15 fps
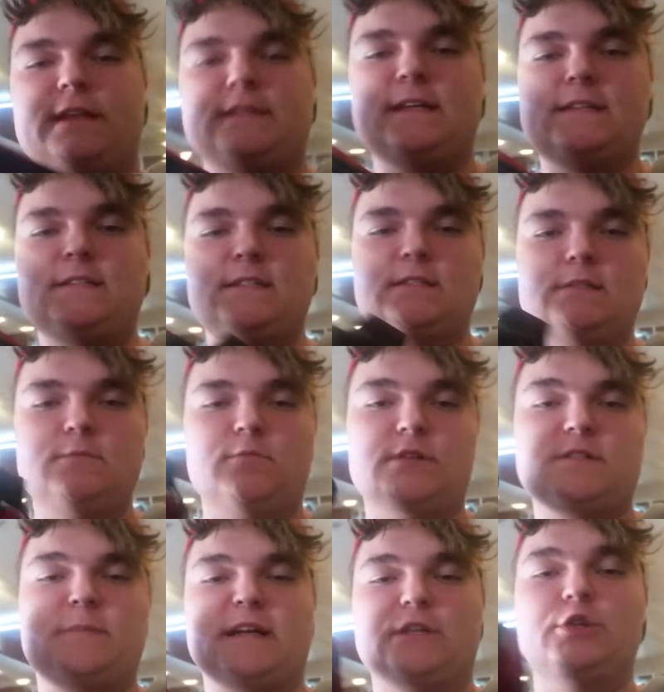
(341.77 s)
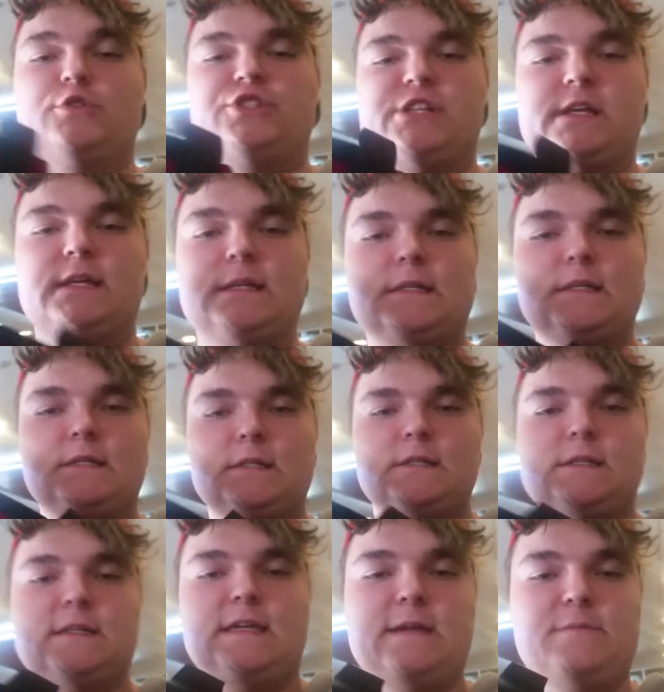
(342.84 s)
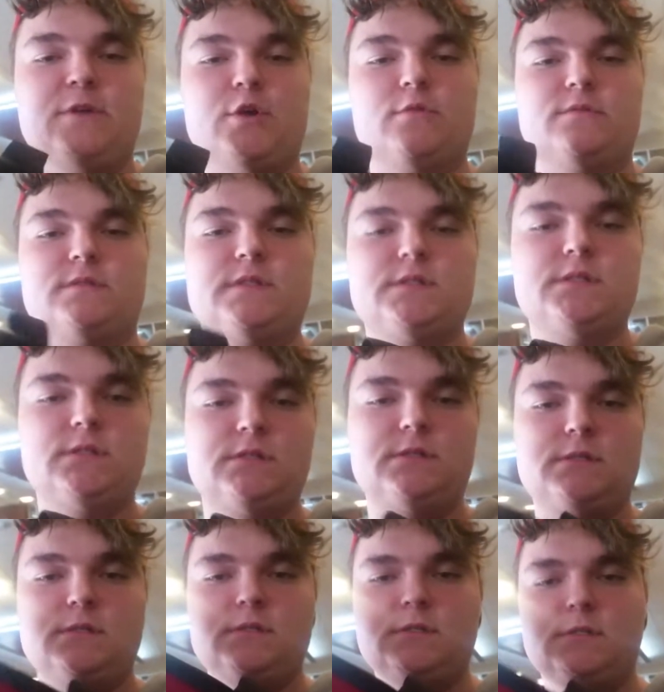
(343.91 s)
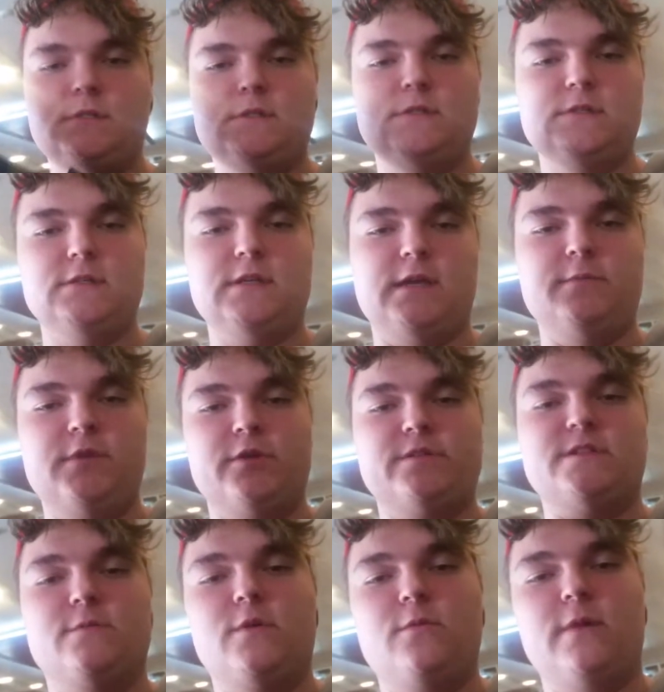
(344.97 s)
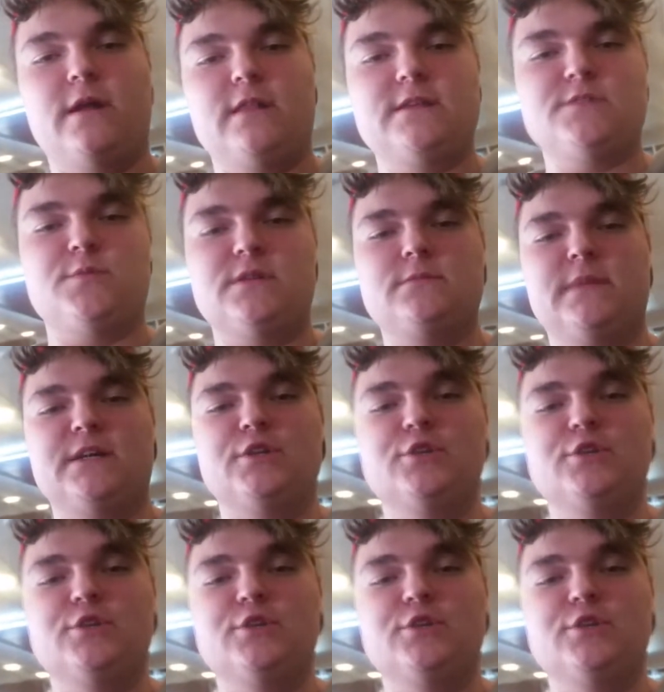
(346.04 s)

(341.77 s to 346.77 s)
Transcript: like this. Where's my Gucci? Kim knows. Kim knows I won't wear this. Where's my